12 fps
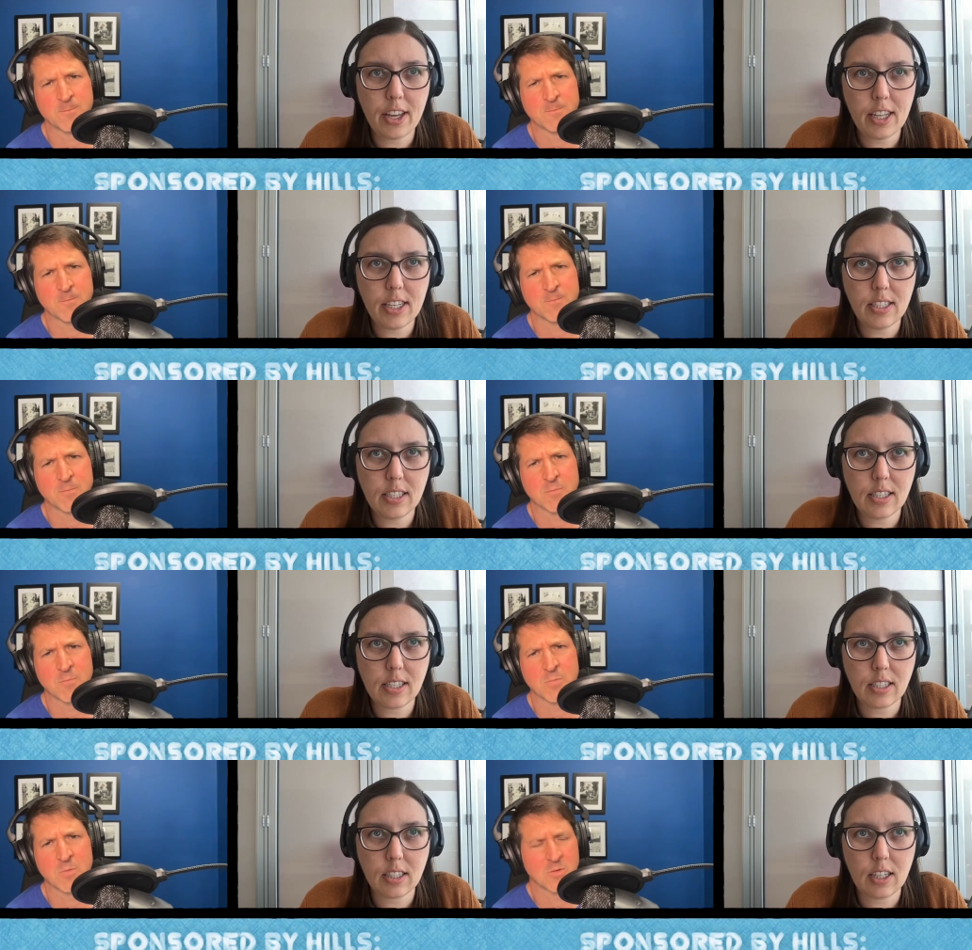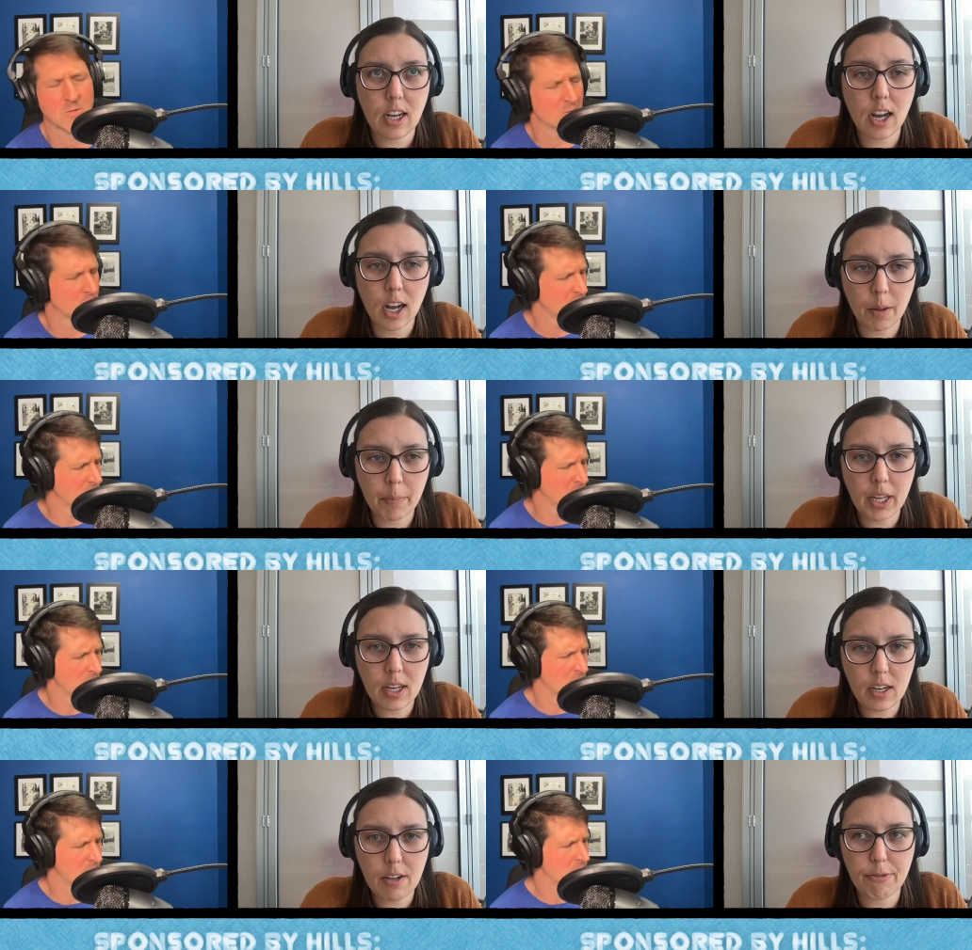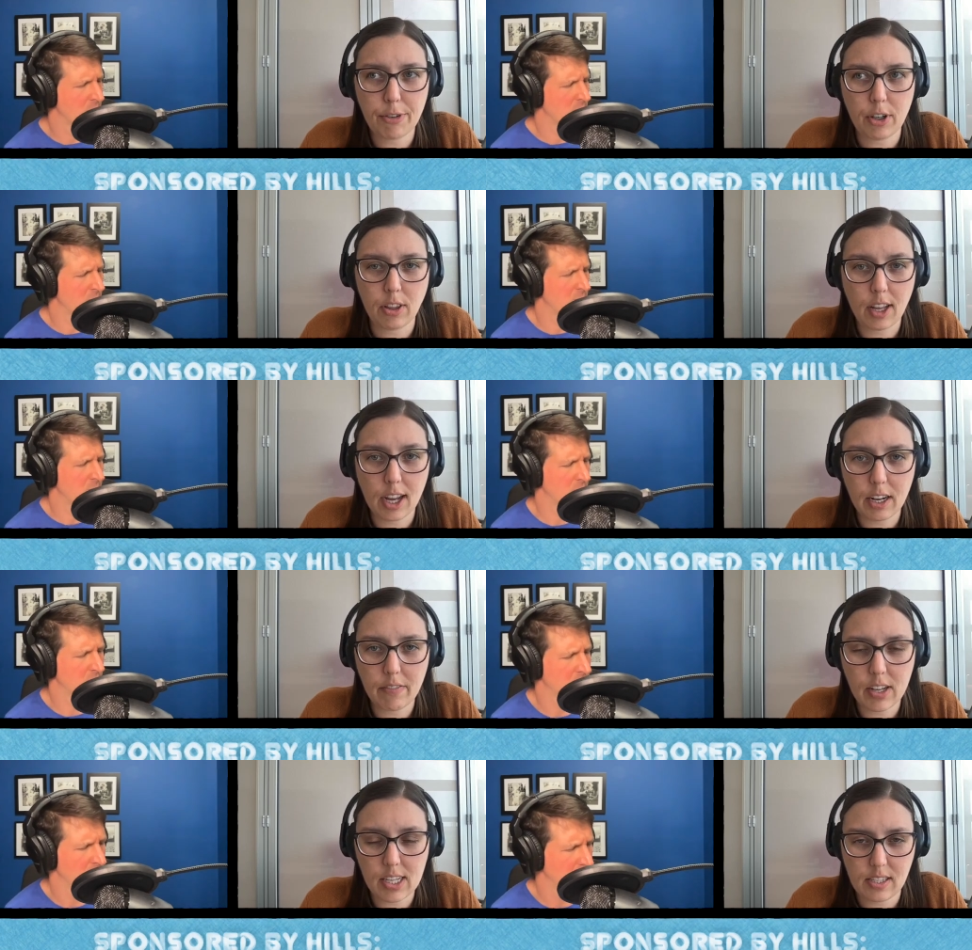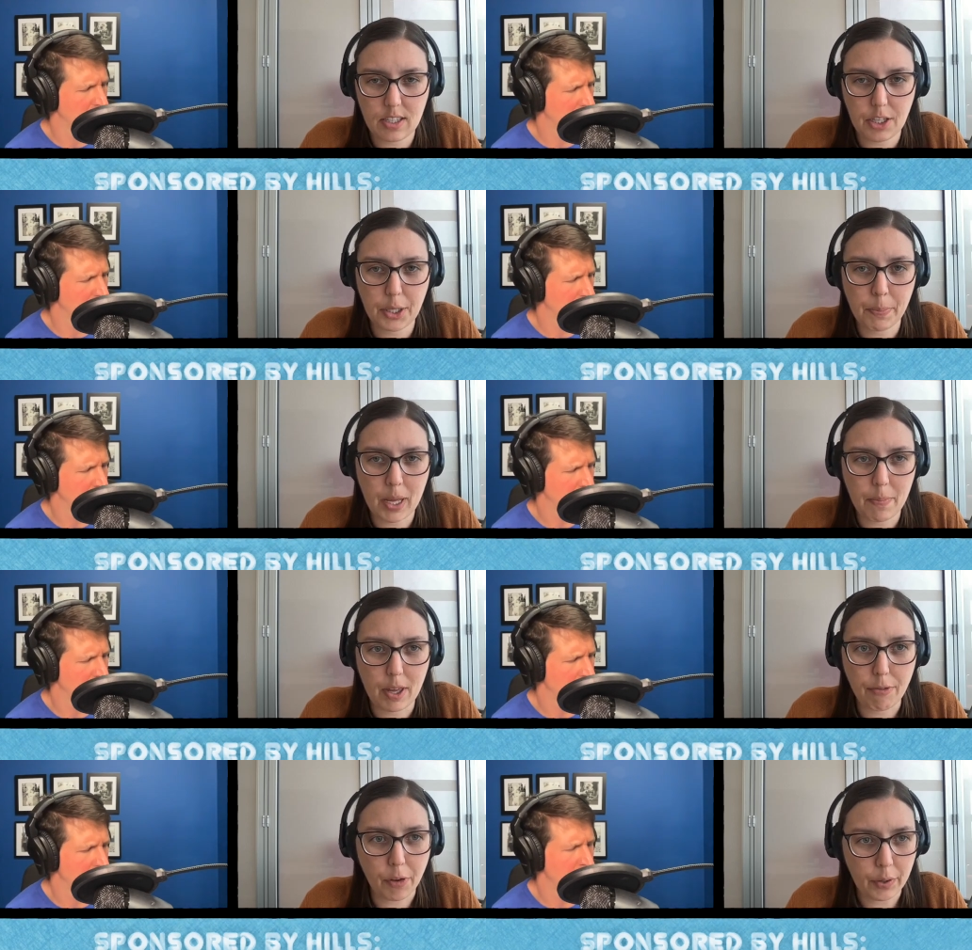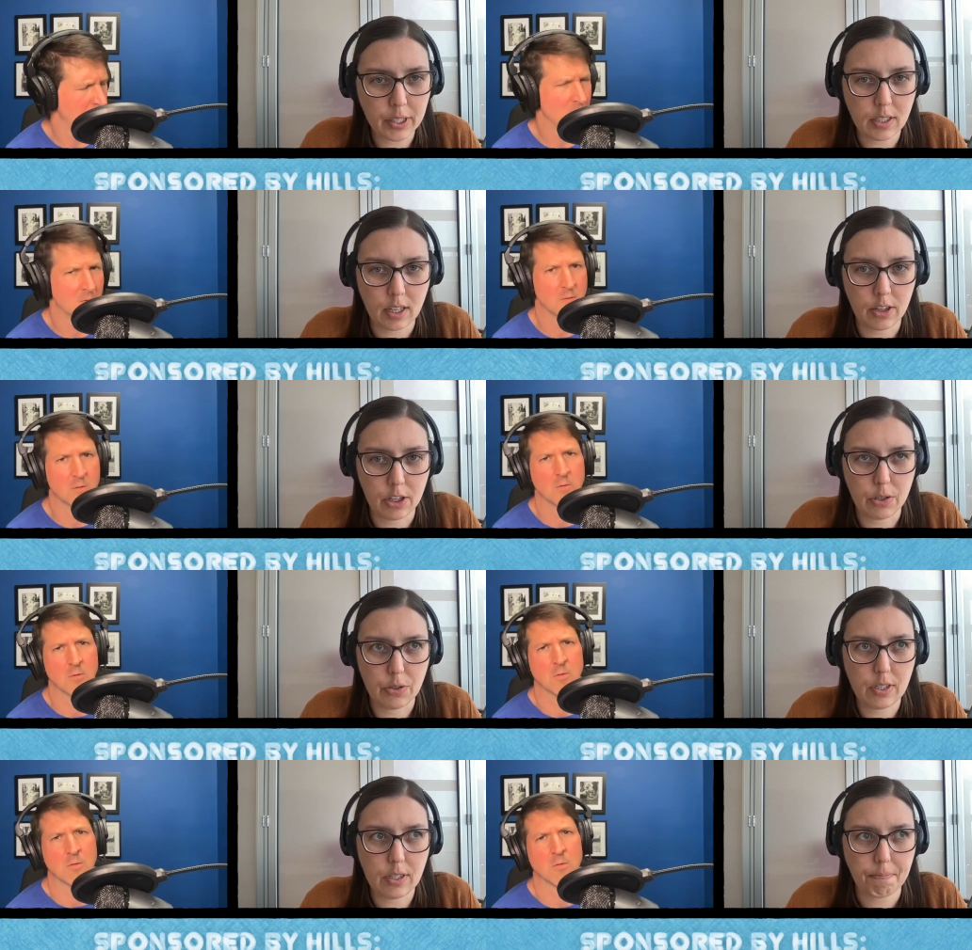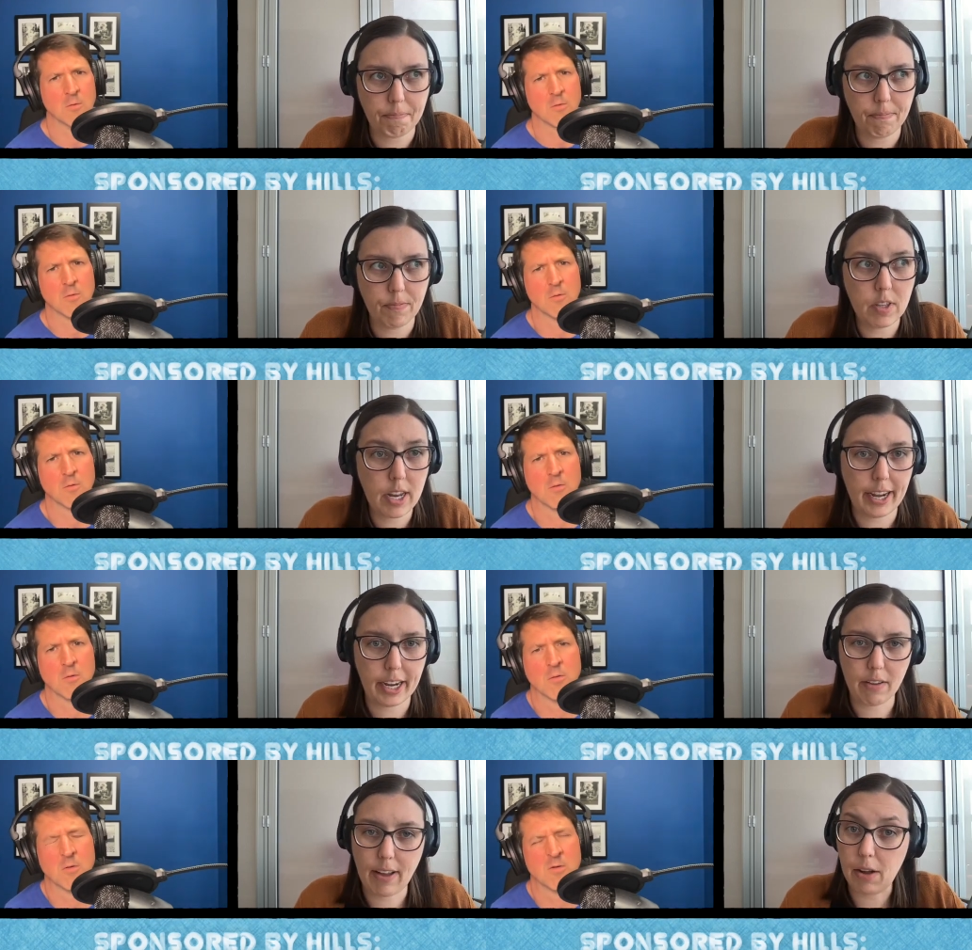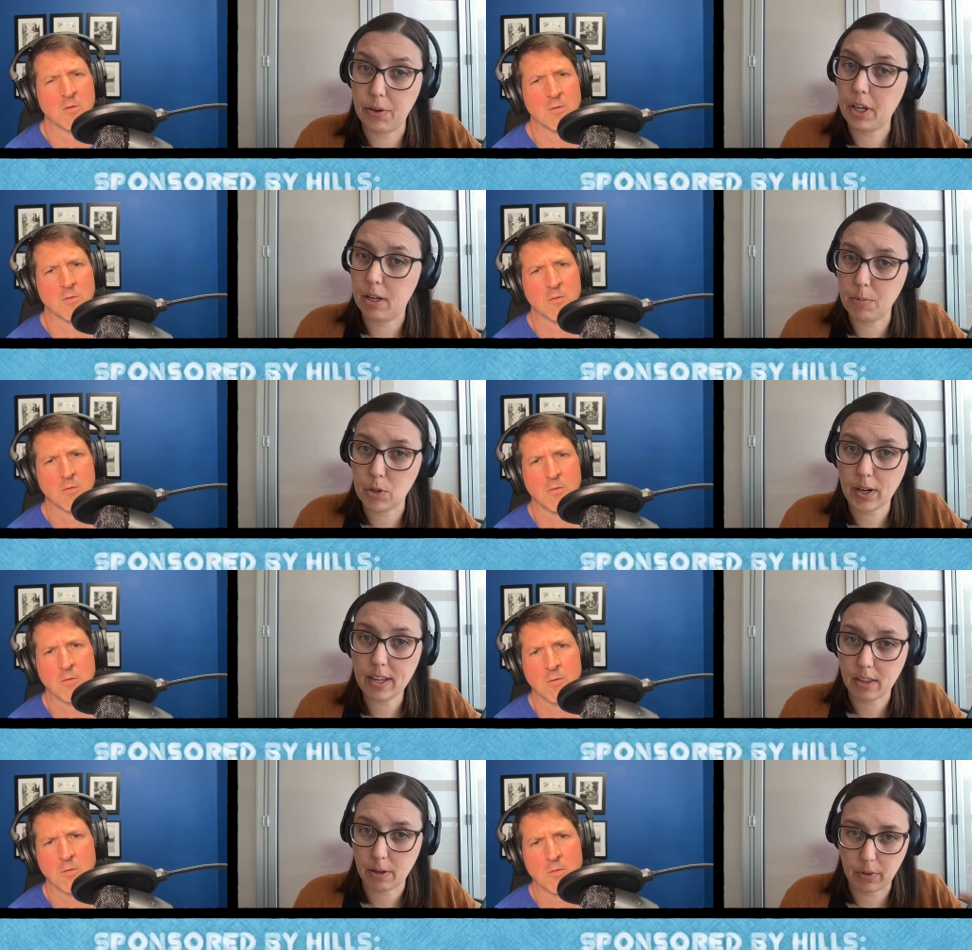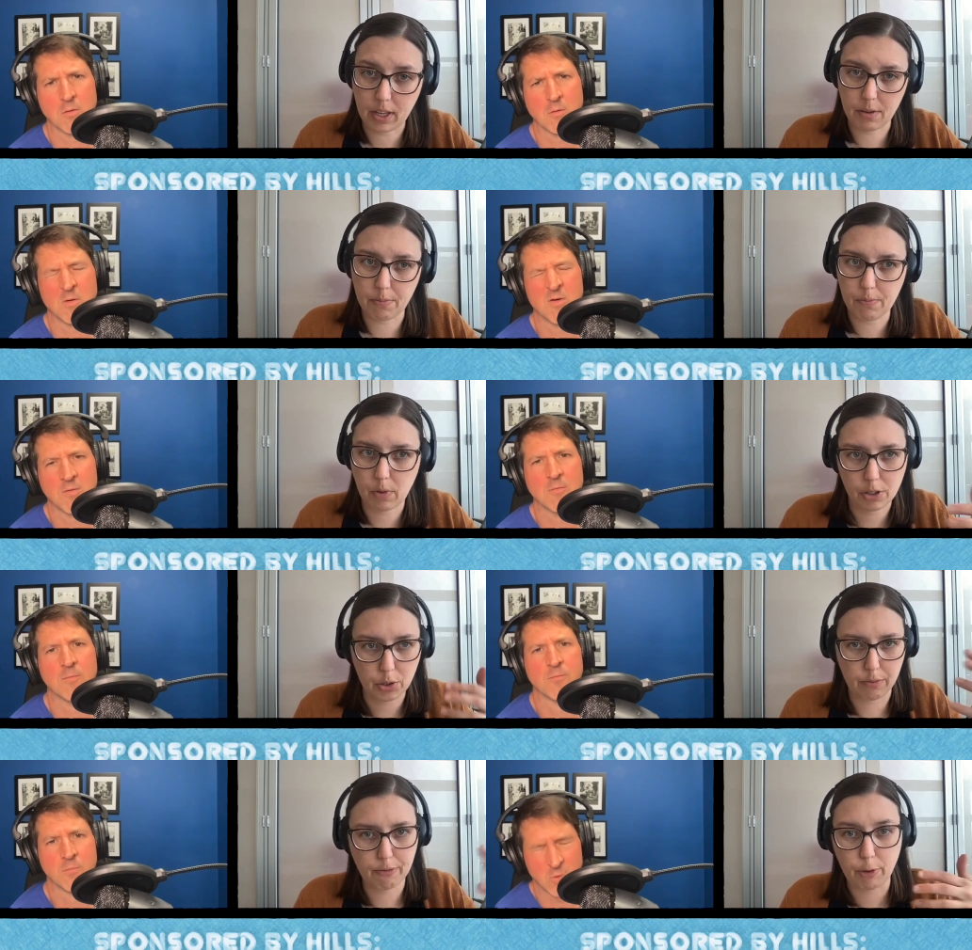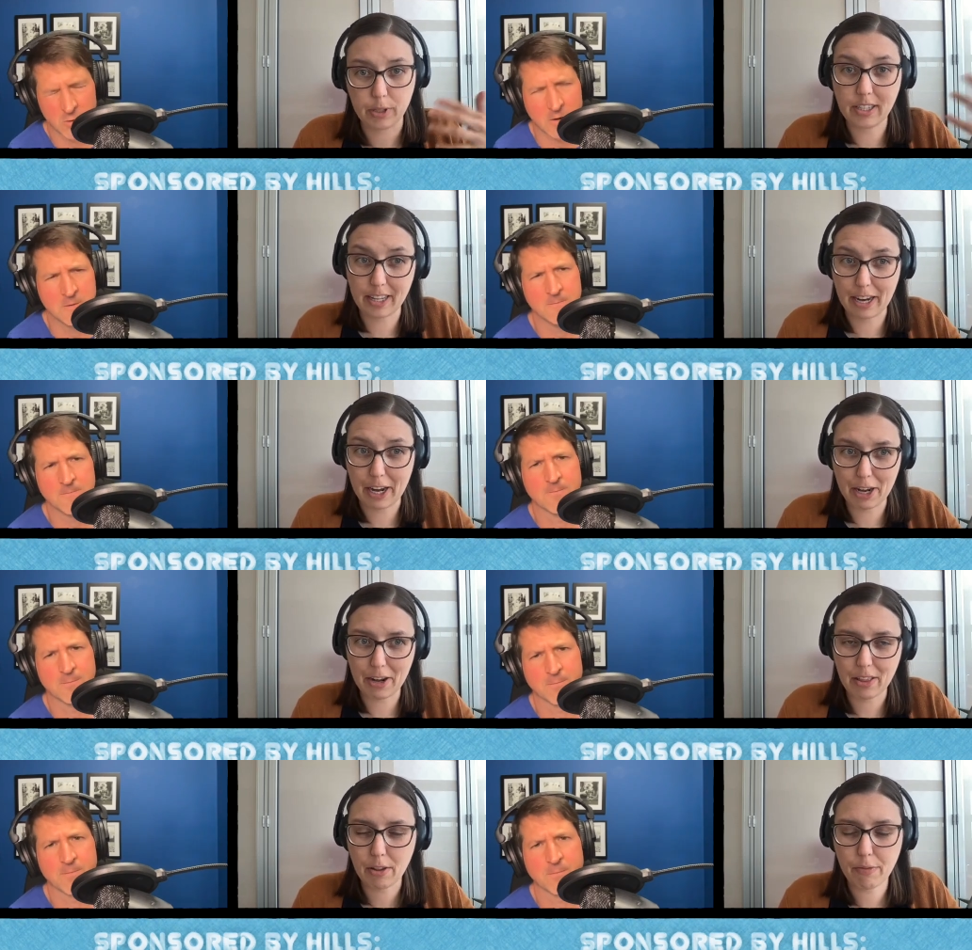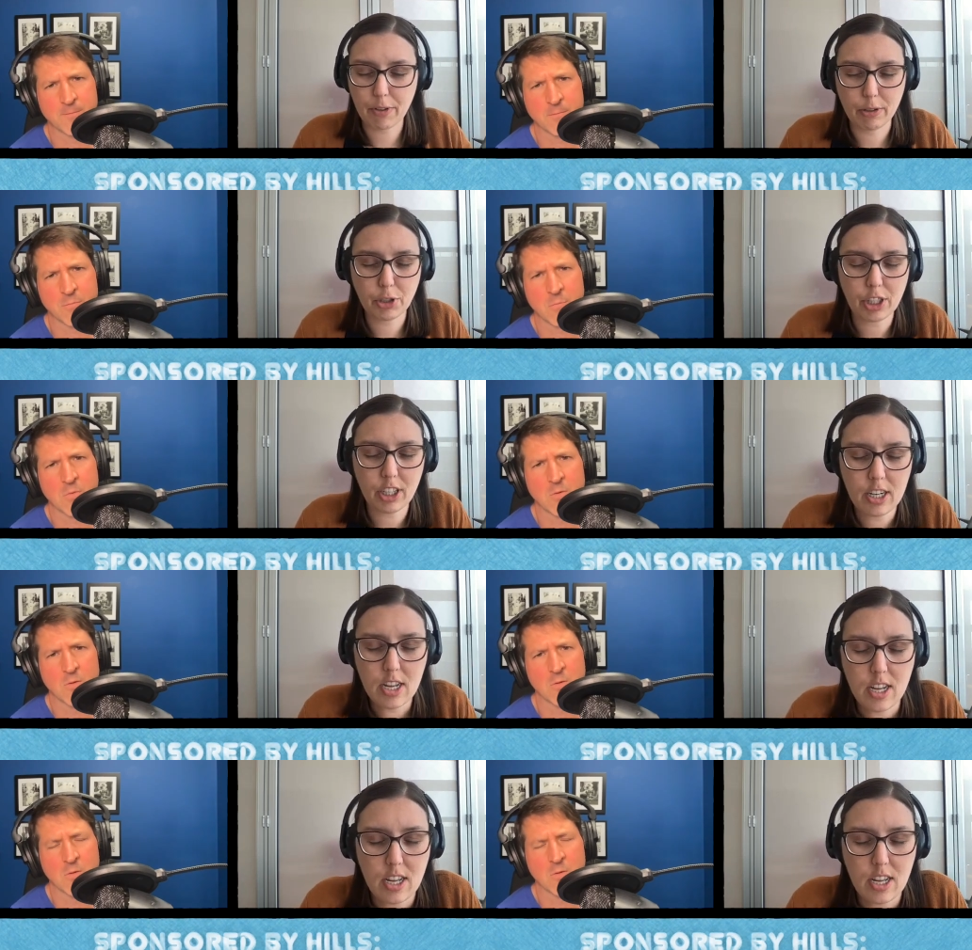Speaker 1: think it's common for a lot of us to maybe focus on those negative outcomes, right? That we are sort of okay. foreseeing in the future.